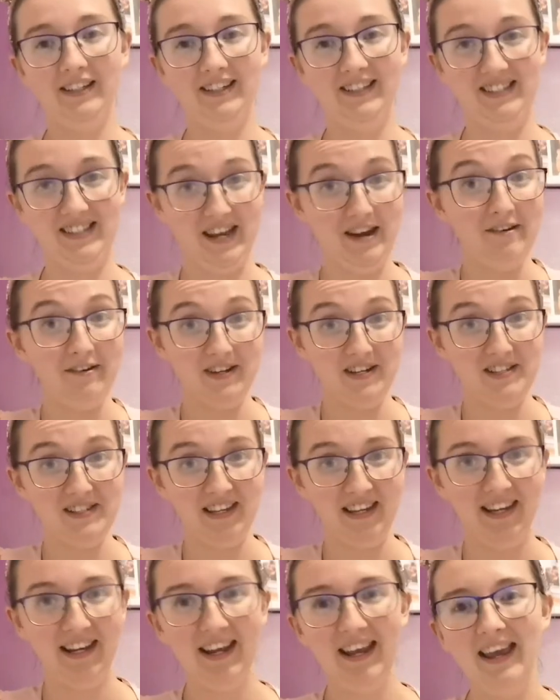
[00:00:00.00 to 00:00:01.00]

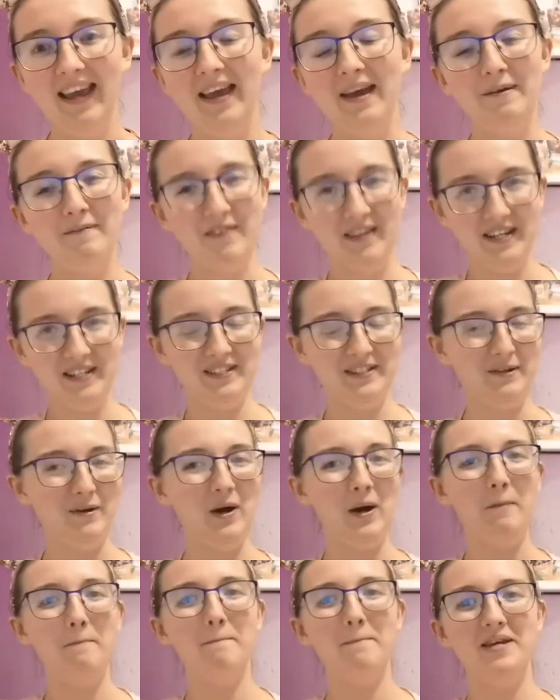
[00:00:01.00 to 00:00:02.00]
Seriously, because you
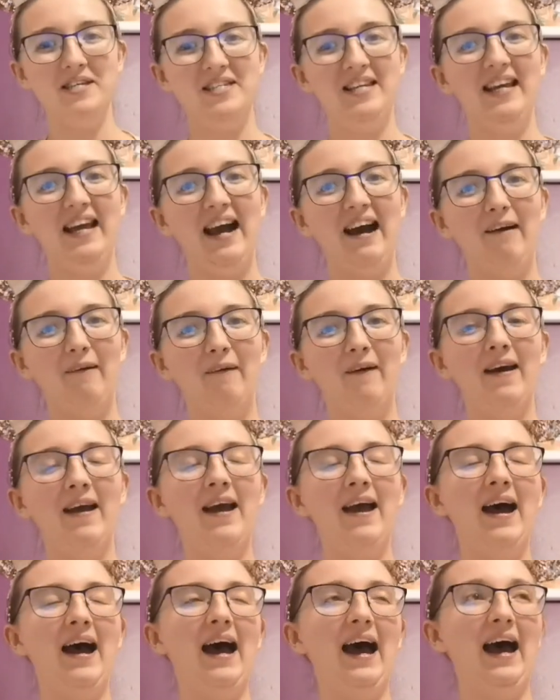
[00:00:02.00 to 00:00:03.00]
are missing out.
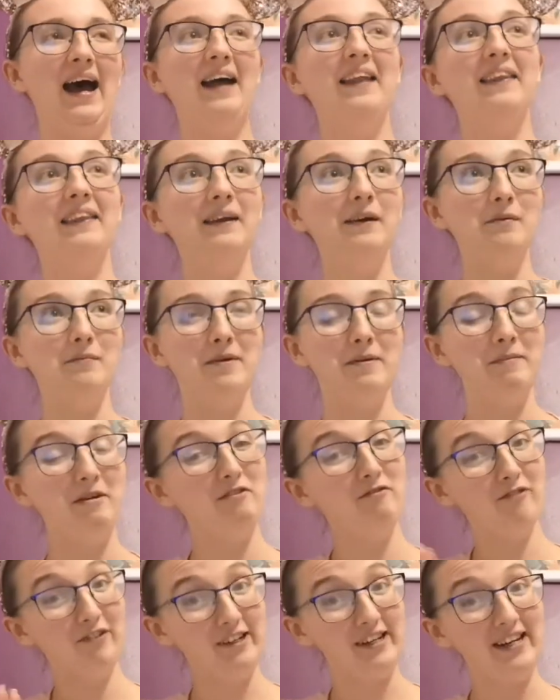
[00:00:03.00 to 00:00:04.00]
And Little
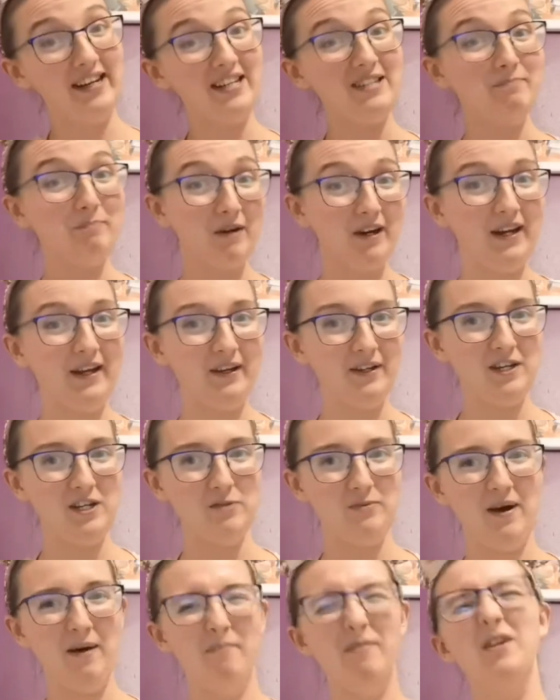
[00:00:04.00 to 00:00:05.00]
Mermaid 3 is pretty good
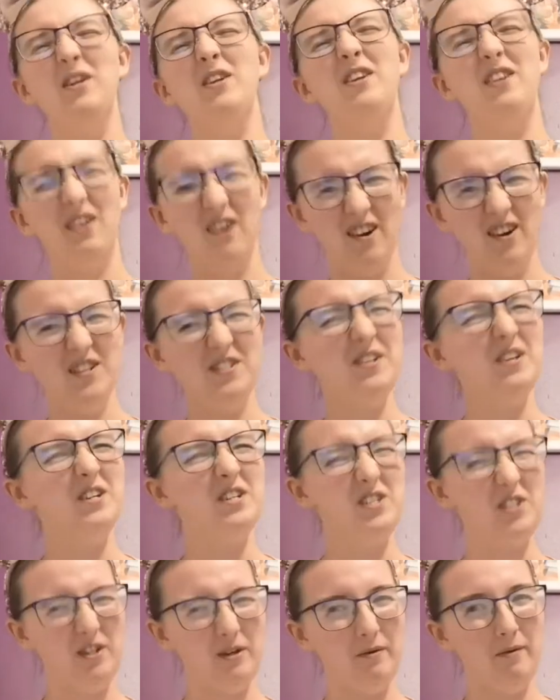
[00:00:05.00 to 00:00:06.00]
as well, but not as good
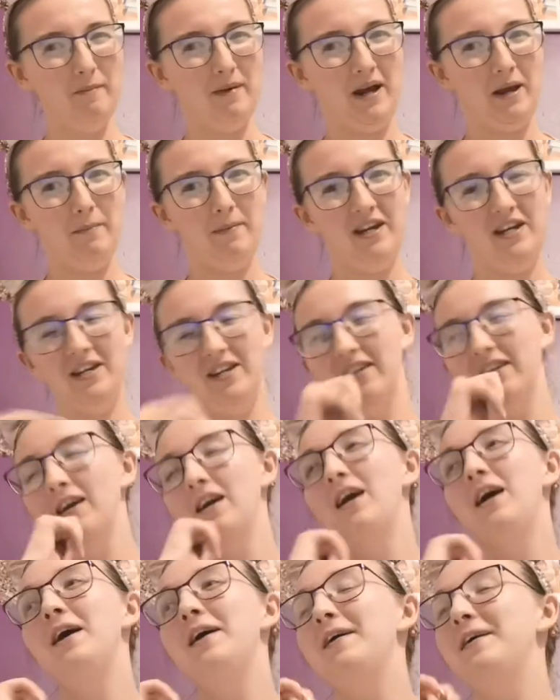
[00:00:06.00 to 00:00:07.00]
as 2 in my opinion.
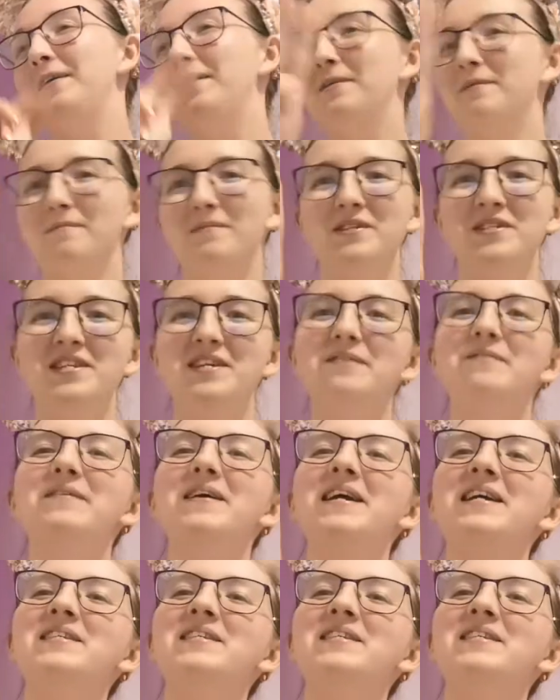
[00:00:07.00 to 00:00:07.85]
Number 2